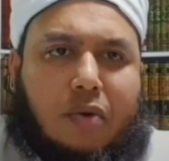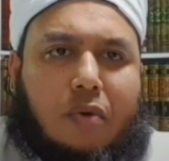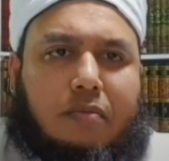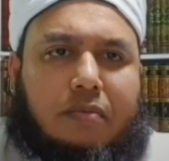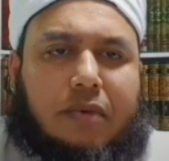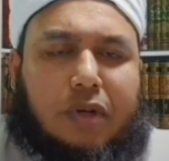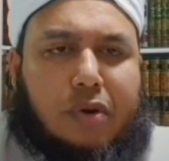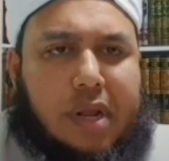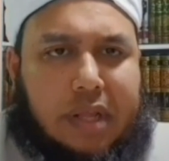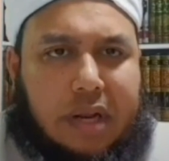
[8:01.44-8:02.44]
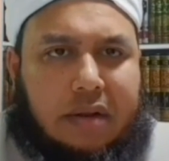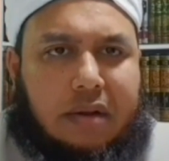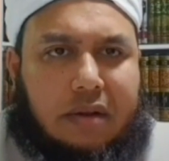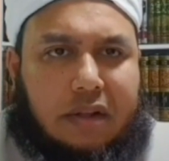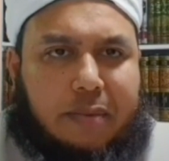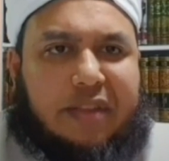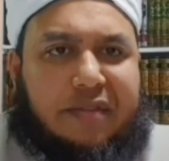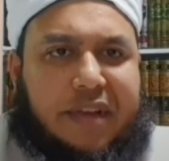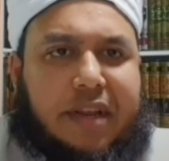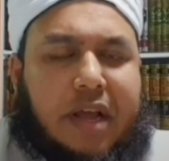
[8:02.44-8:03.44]
at home during that the
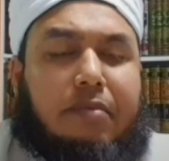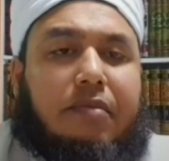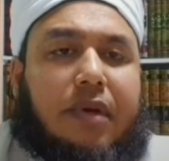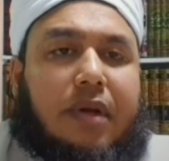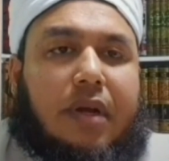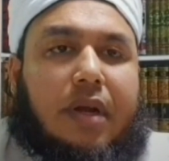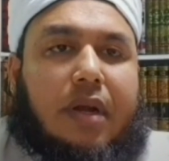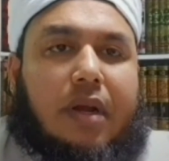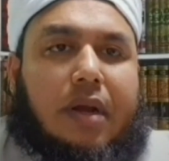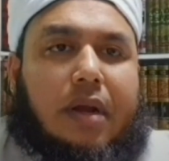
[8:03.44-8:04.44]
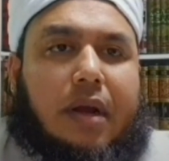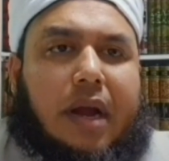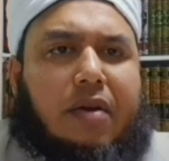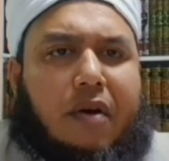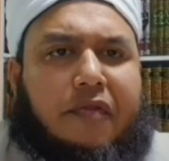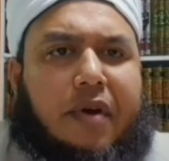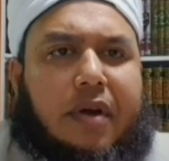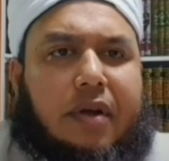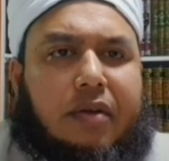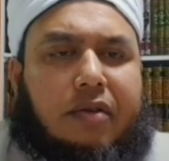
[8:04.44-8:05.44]
specific time and
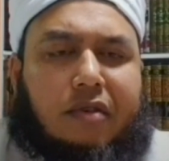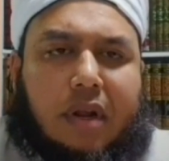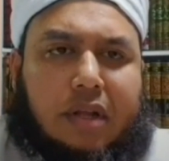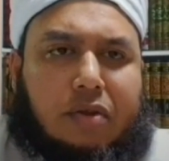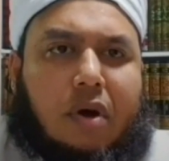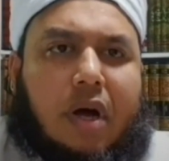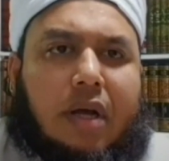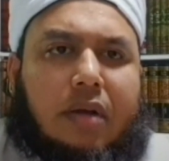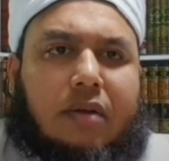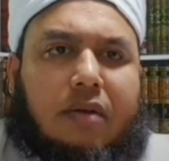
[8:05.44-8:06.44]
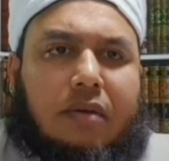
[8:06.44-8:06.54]
offer Salat Duha